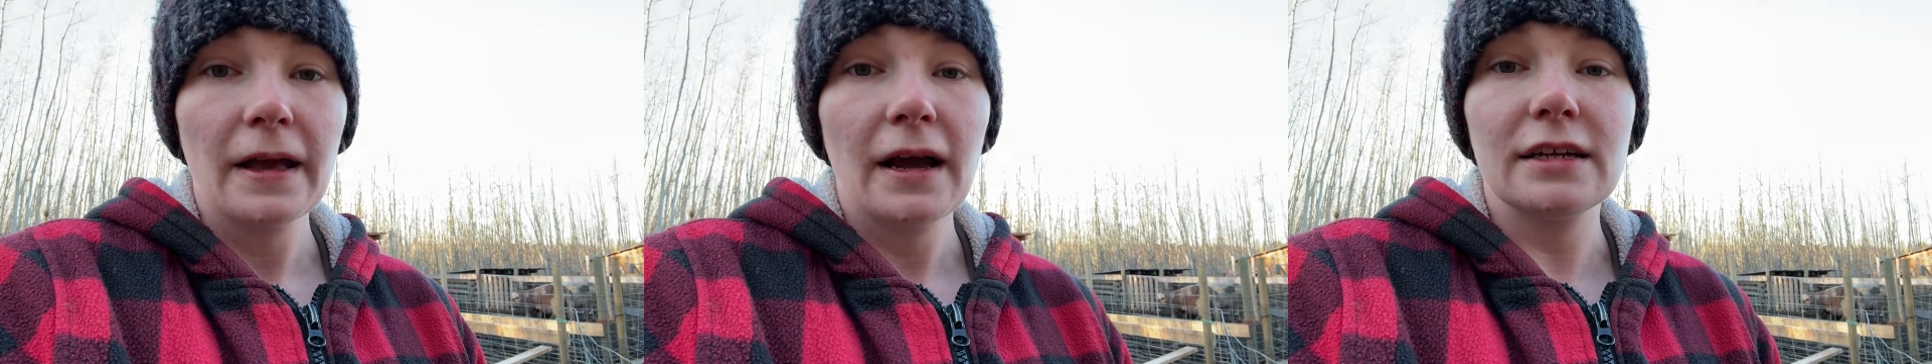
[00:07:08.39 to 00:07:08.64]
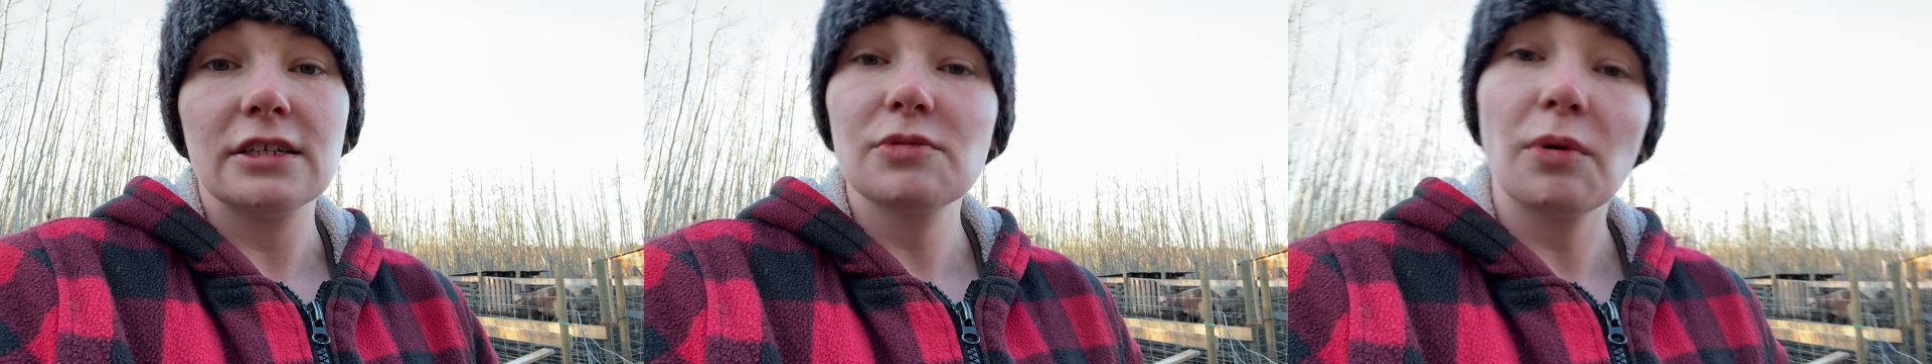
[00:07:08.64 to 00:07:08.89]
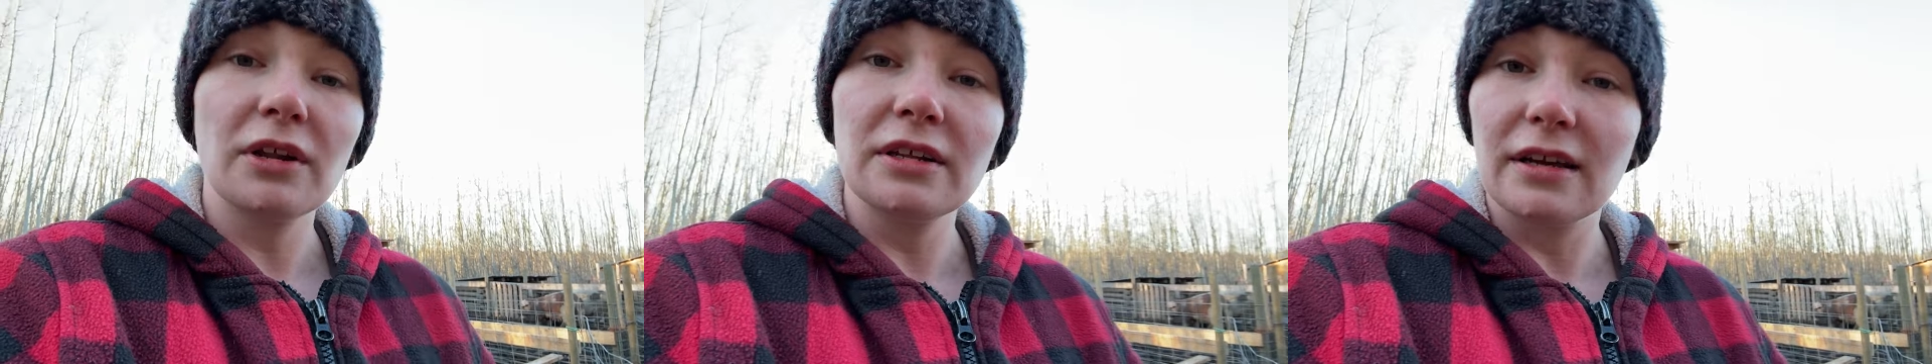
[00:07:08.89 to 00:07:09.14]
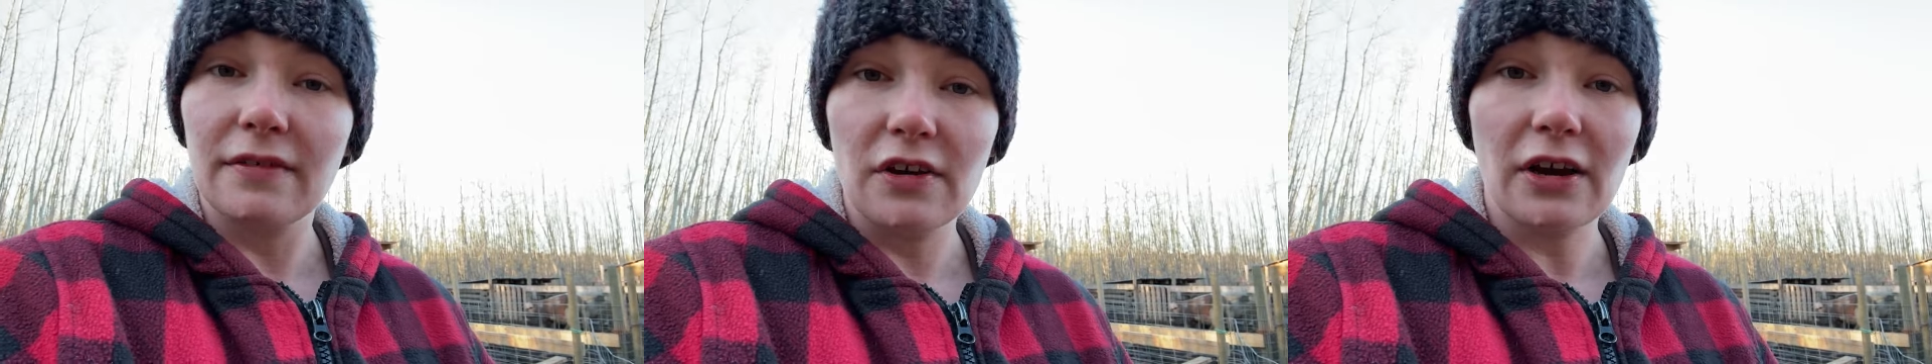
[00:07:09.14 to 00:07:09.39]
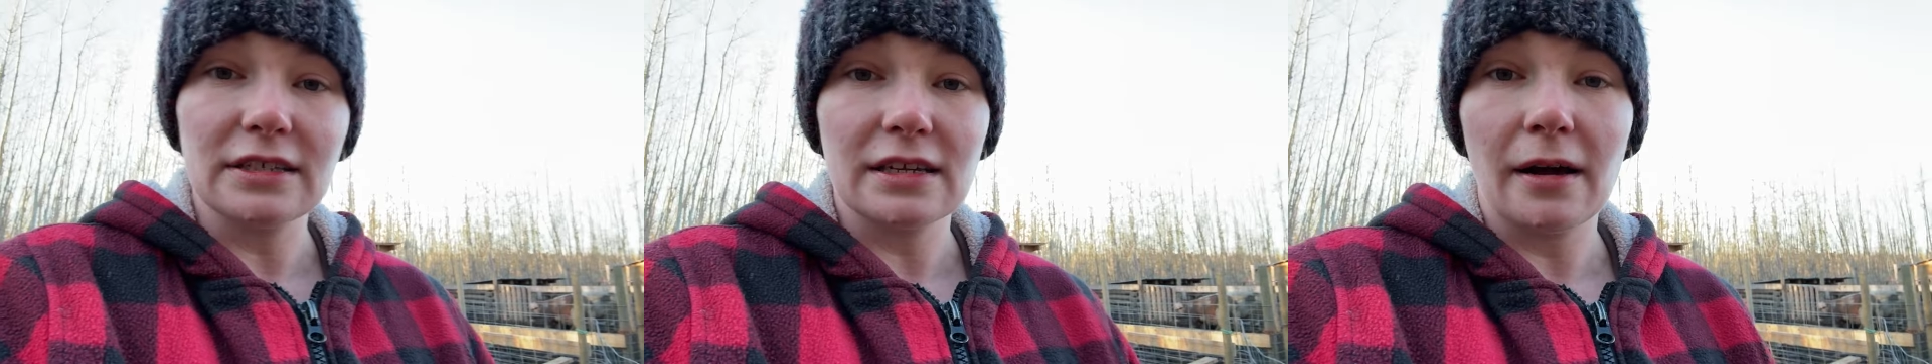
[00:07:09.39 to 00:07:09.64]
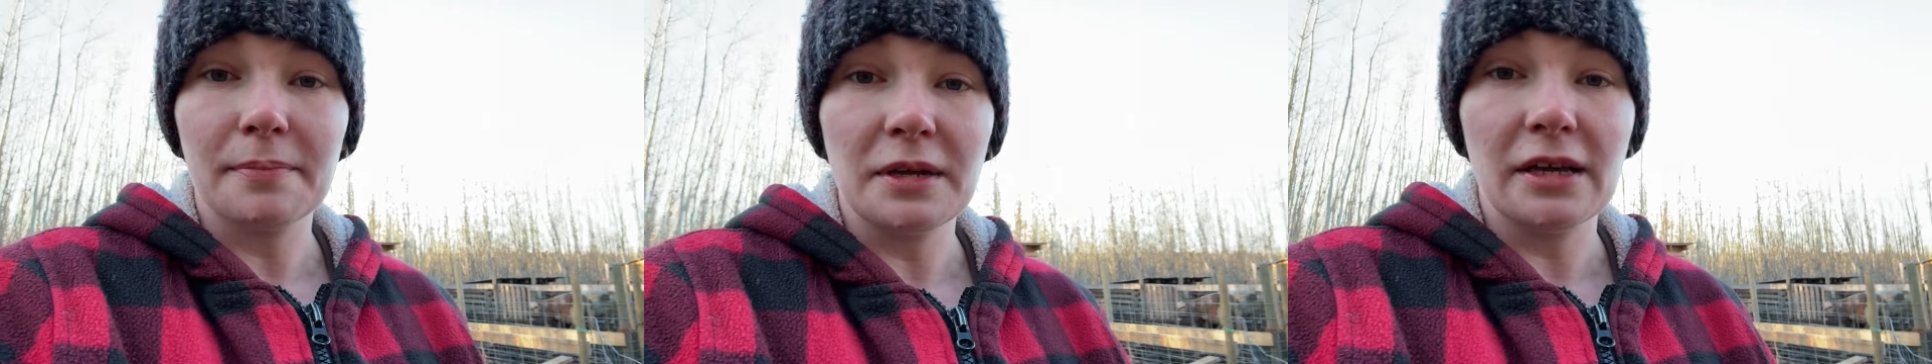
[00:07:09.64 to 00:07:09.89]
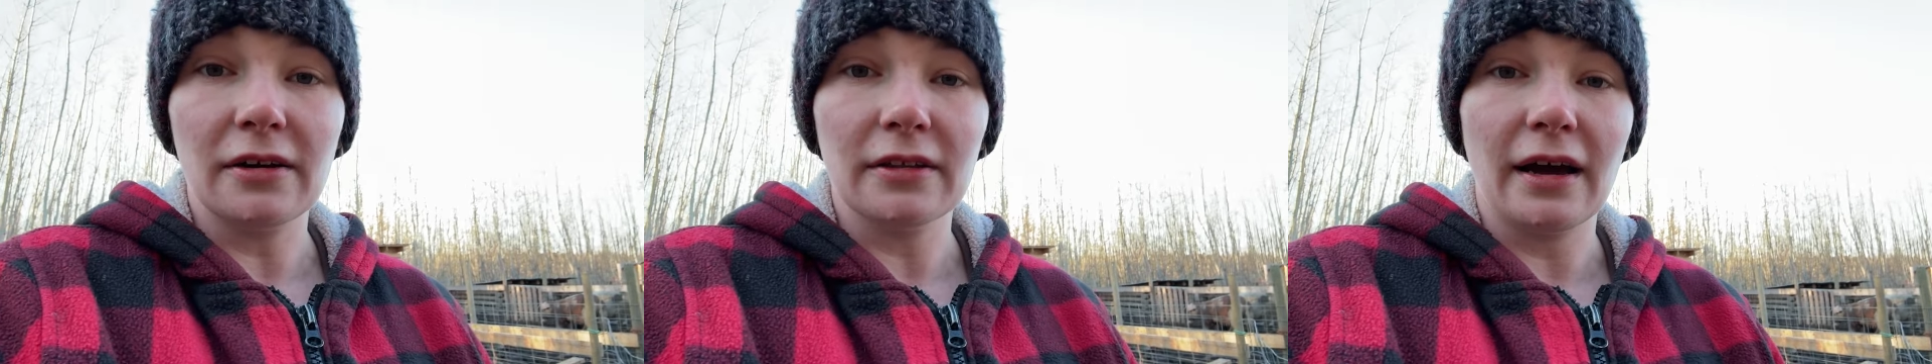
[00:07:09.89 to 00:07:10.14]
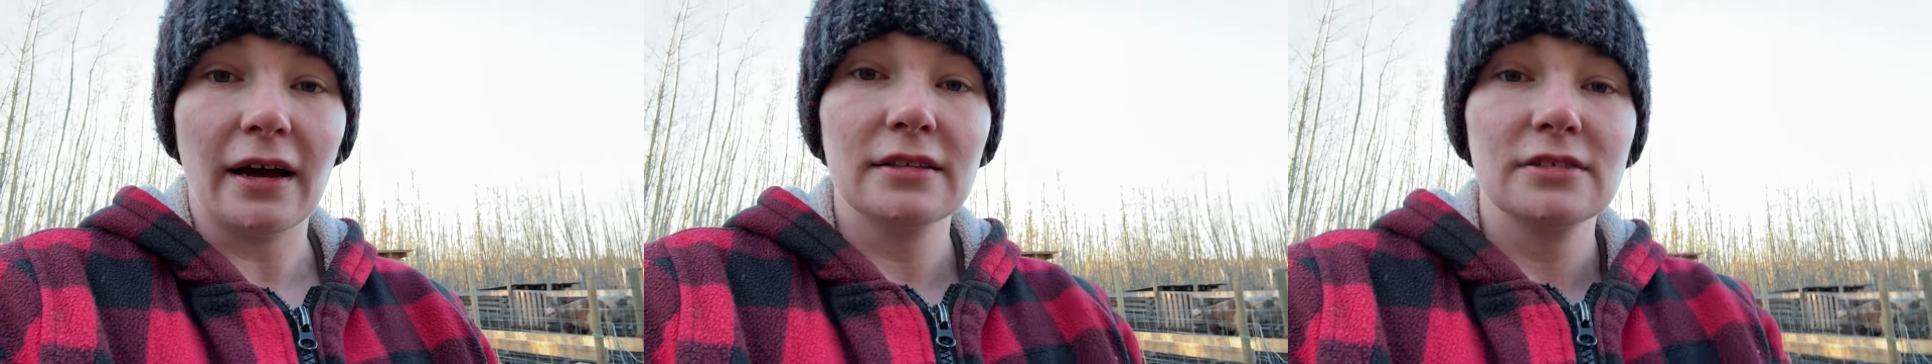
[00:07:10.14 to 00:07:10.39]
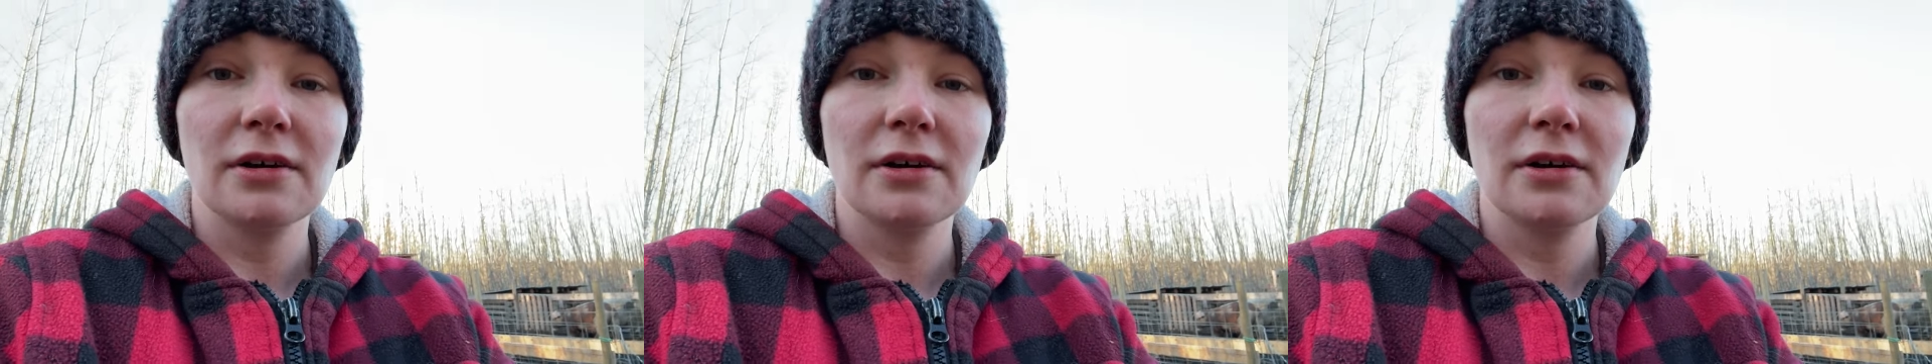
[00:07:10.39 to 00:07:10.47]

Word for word: I just wanted to give you guys an update on that.